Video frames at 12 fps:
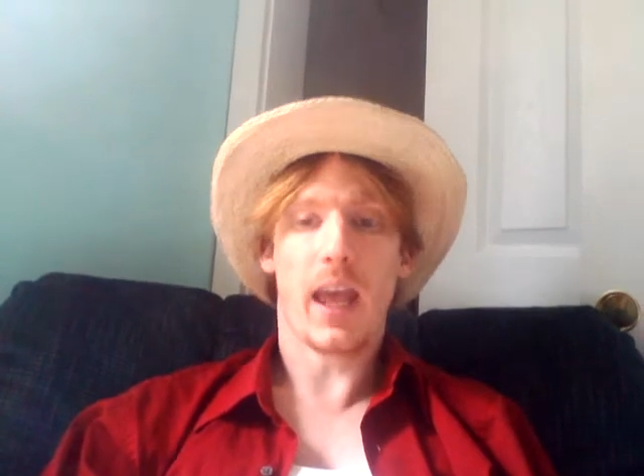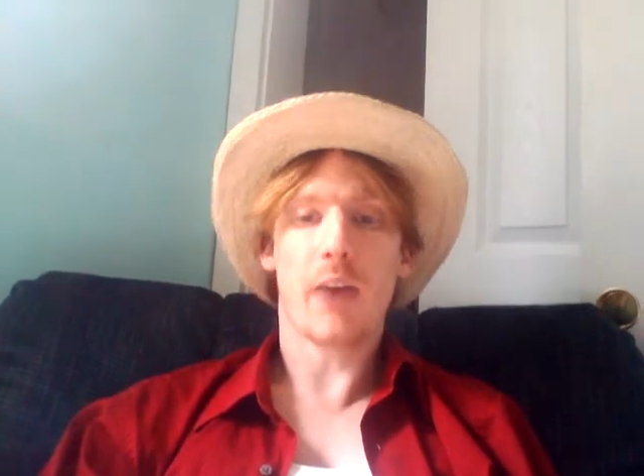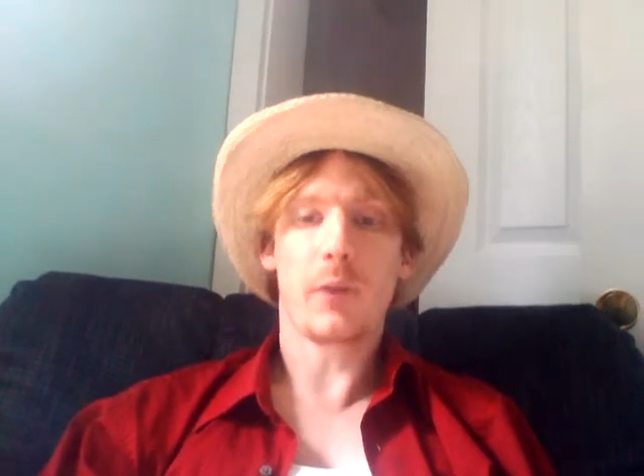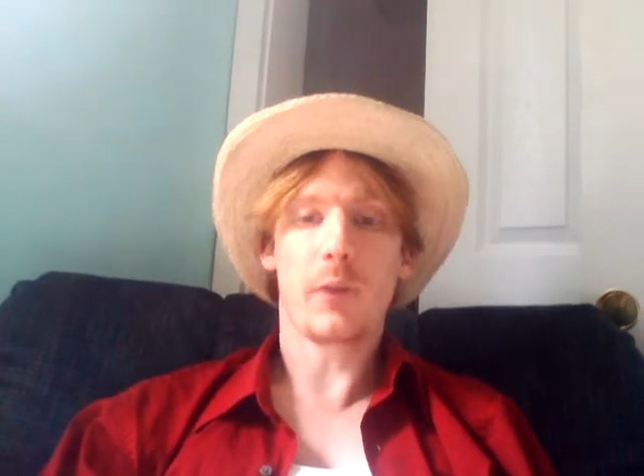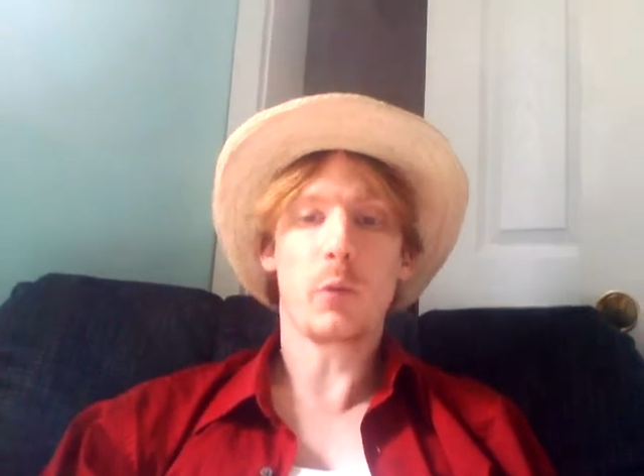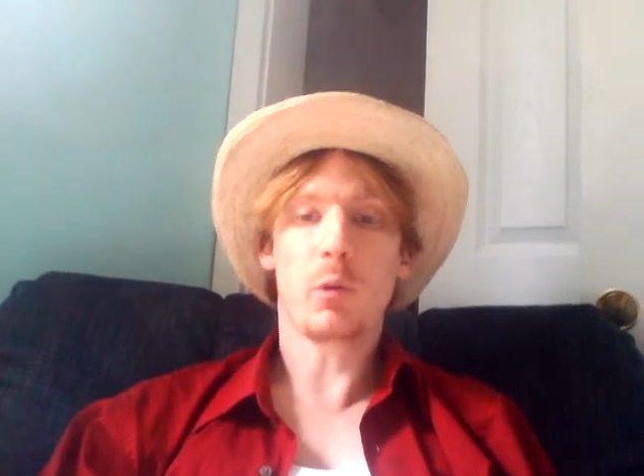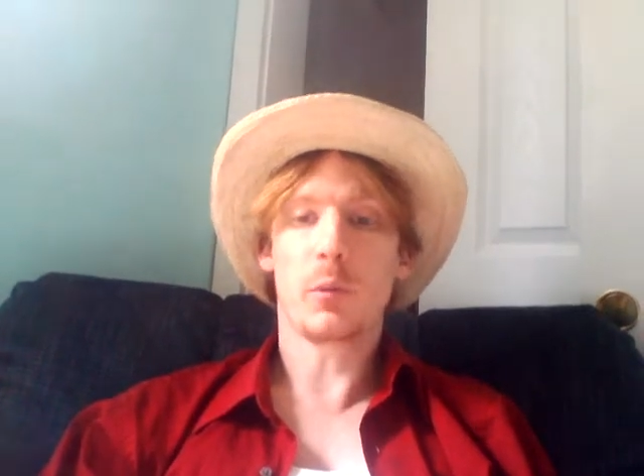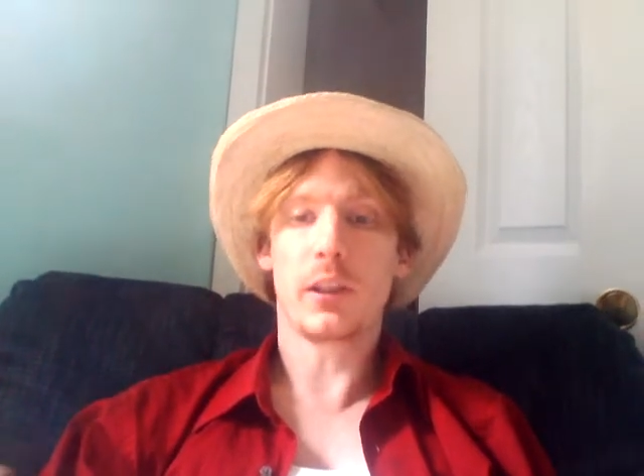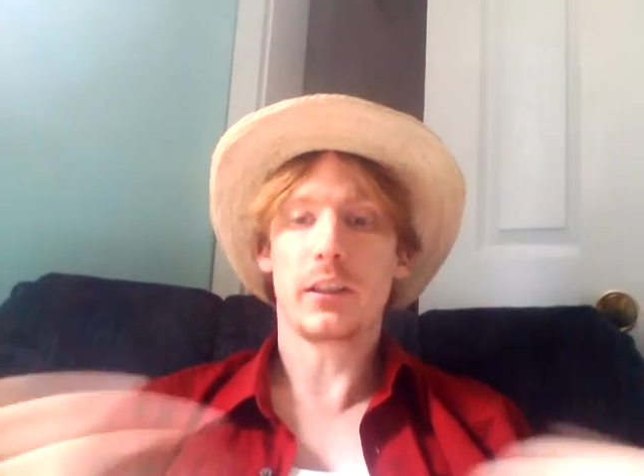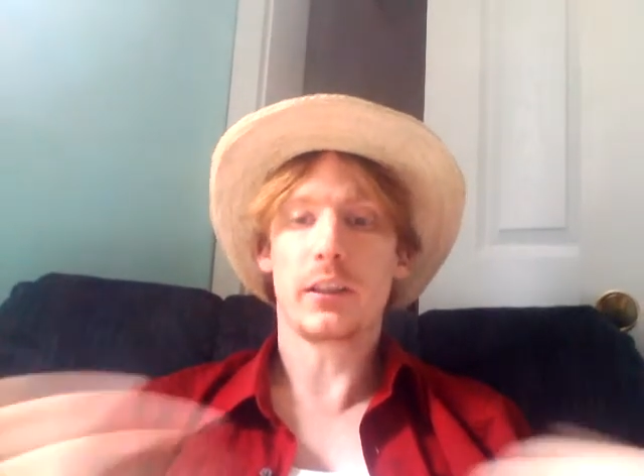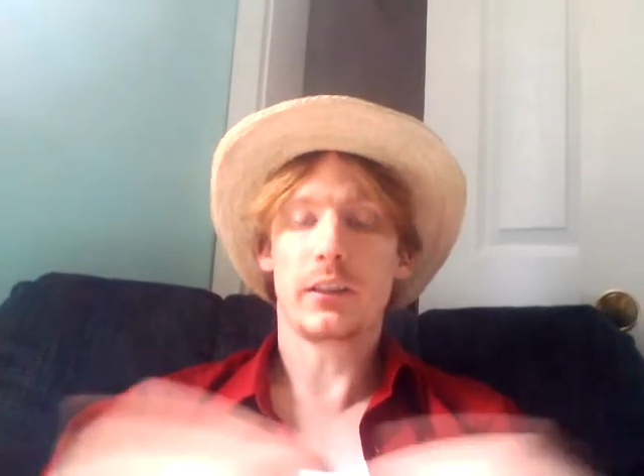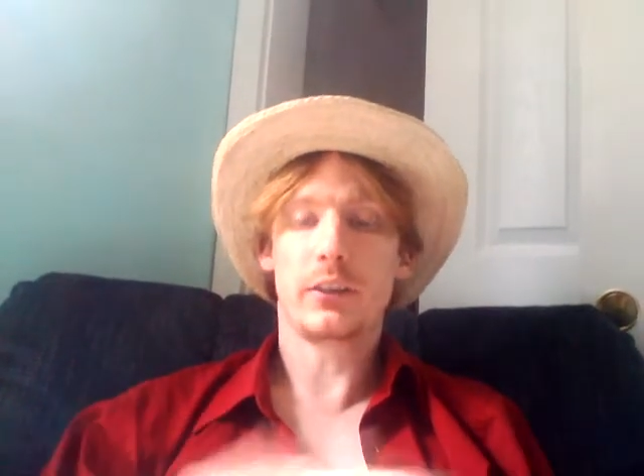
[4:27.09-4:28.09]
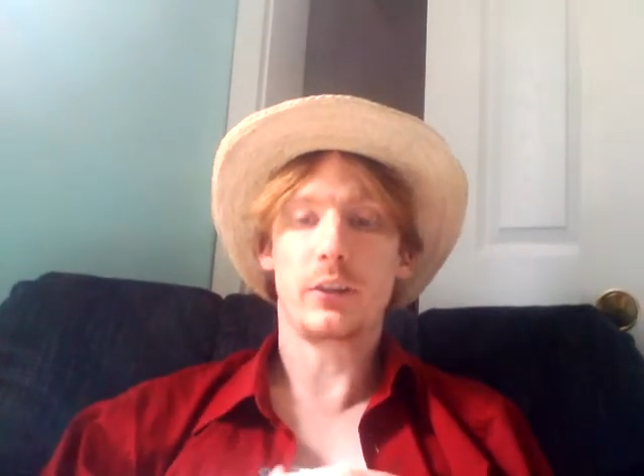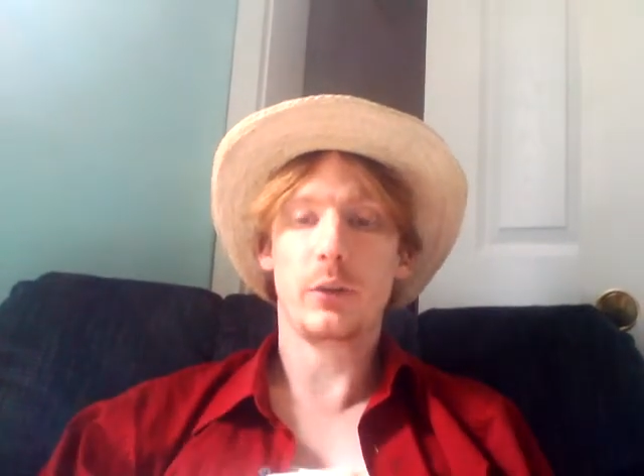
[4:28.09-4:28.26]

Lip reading: half implemented